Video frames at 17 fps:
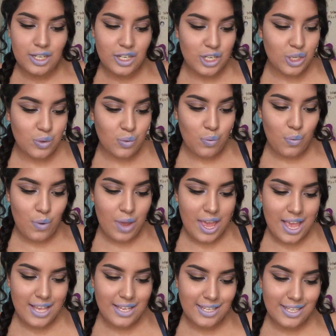just
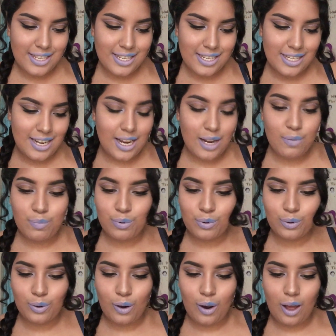wasting
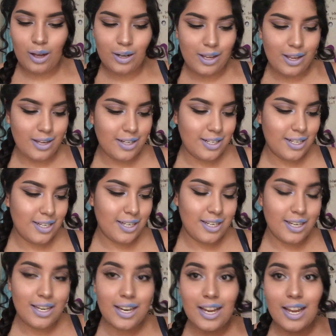product.